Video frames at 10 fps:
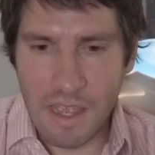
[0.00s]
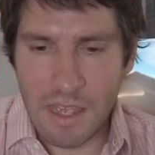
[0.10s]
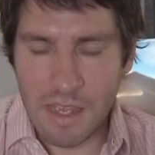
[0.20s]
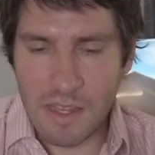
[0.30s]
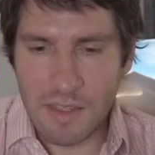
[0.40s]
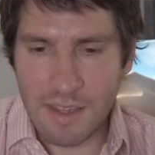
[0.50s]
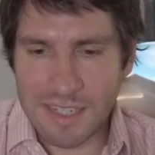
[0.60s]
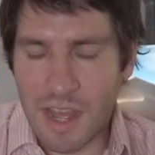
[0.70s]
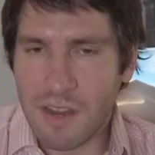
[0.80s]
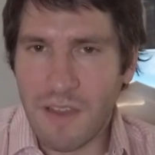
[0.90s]
And
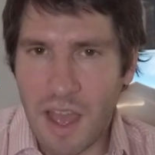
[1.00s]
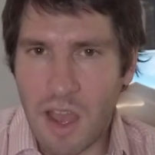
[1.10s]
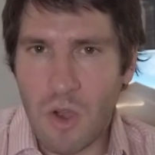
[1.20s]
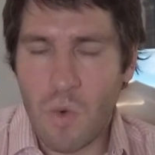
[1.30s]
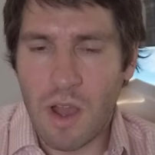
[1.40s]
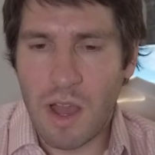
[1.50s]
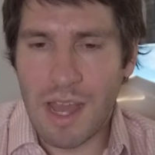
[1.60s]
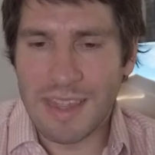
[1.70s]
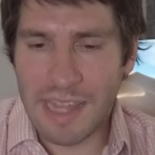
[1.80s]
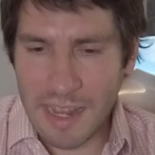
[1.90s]
that's kind of how
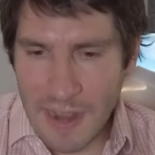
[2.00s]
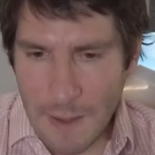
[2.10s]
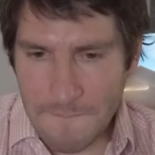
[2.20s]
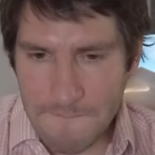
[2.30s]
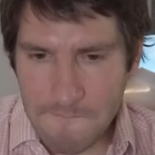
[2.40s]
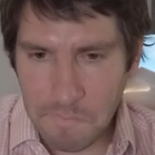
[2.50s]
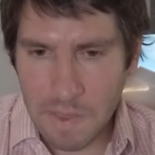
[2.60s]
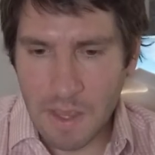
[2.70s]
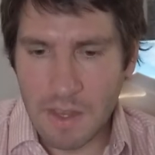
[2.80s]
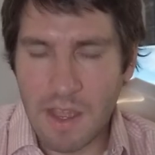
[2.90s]
I lay it out.
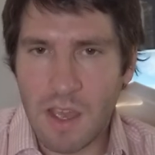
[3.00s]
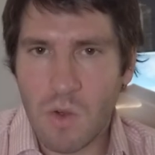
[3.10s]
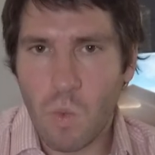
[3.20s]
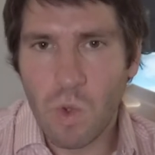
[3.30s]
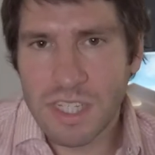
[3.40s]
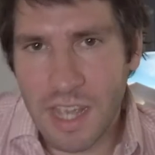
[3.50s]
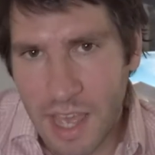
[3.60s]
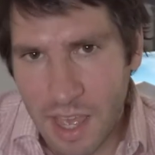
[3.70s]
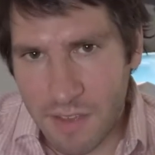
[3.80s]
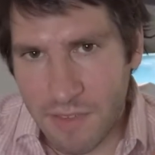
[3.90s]
Now, once I
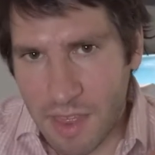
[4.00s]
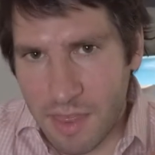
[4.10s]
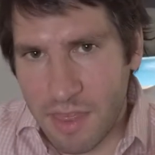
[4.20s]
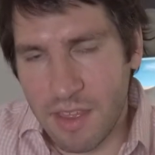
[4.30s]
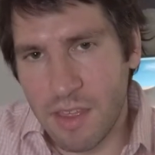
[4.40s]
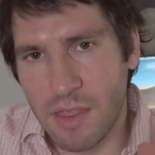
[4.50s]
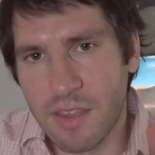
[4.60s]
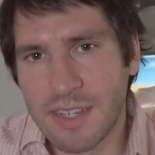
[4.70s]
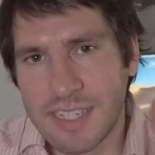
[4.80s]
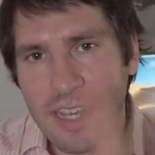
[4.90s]
have the
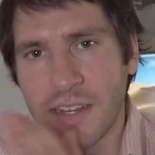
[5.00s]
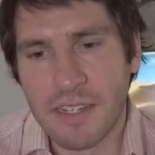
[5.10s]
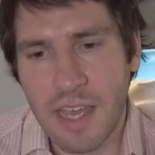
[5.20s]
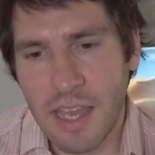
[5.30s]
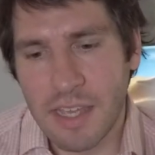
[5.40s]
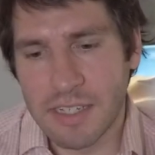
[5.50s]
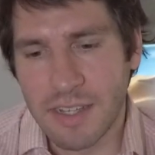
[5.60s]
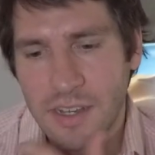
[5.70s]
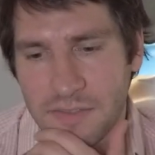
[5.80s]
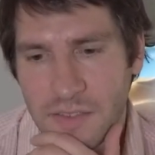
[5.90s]
the day-to-day
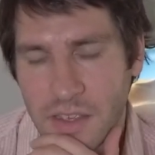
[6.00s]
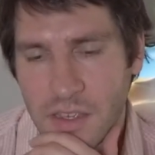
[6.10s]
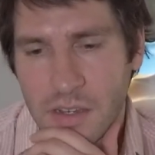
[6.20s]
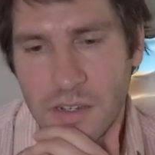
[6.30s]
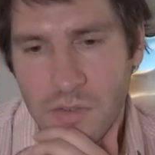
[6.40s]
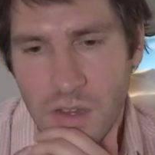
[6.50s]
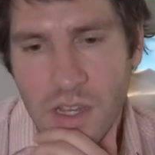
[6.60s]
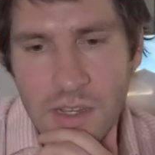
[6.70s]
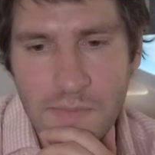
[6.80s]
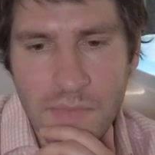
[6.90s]
stuff, you know,
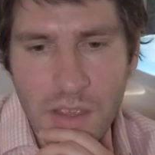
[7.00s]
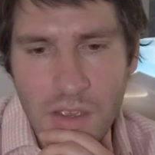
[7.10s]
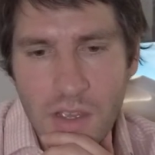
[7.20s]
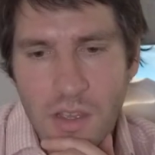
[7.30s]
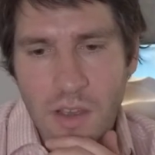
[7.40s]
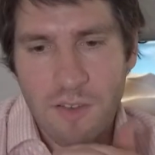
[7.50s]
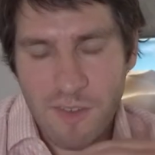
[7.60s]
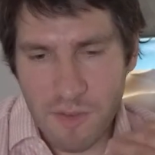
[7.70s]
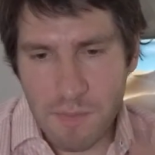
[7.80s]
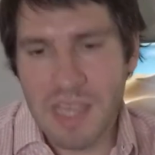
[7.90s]
um,
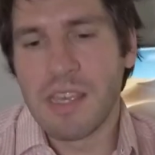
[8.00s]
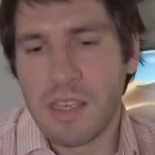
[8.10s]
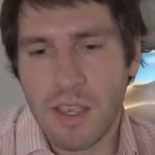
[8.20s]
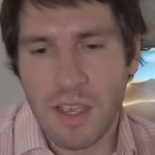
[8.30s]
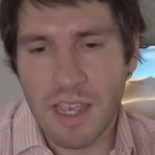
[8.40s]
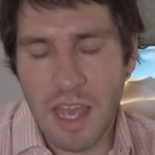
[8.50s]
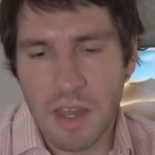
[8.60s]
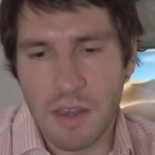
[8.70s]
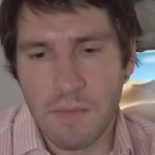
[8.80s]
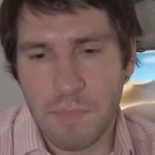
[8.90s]
for me,
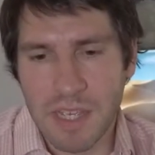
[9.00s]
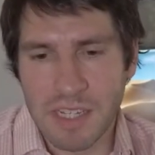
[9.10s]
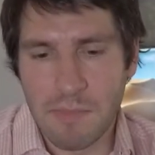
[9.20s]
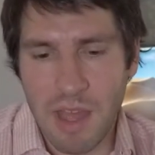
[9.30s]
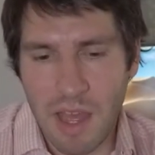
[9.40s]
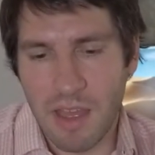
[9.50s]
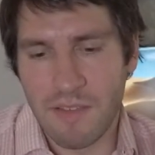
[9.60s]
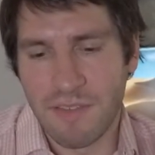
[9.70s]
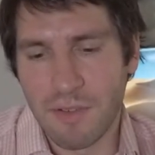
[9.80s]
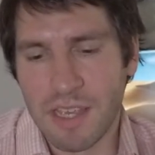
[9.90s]
again, because I'm
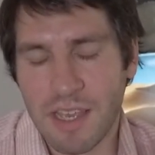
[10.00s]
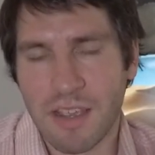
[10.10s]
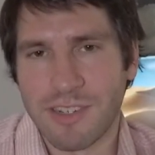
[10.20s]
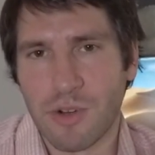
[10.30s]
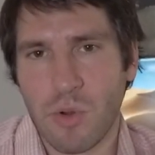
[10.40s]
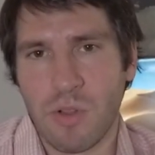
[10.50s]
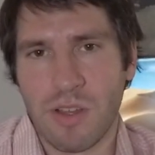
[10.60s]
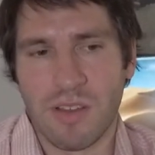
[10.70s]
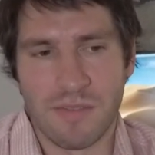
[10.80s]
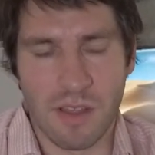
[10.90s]
not fully in
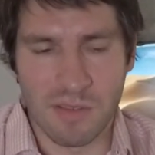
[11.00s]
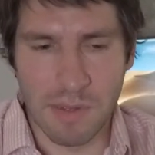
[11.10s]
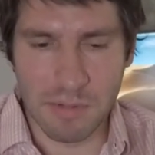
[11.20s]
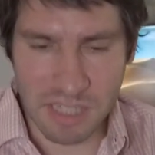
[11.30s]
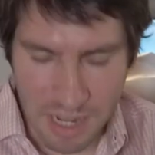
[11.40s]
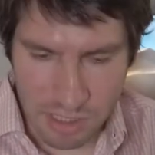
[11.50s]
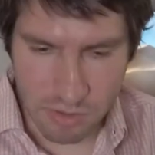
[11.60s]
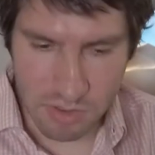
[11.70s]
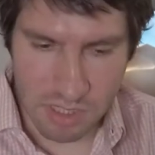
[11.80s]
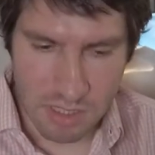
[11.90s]
control of other people's
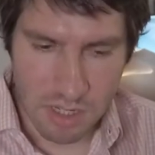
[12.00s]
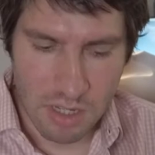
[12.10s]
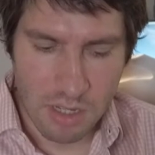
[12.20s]
schedules,